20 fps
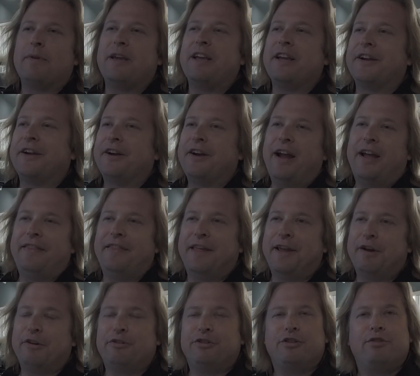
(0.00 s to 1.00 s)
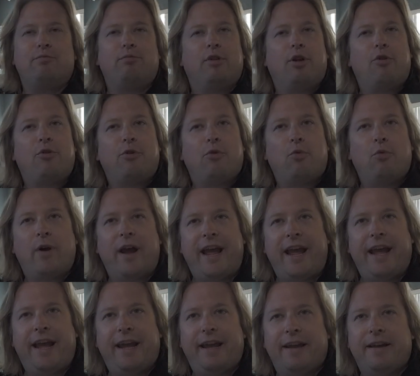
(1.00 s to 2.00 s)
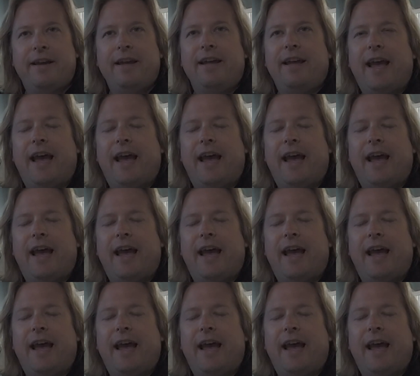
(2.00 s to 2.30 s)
here and they are just blown away,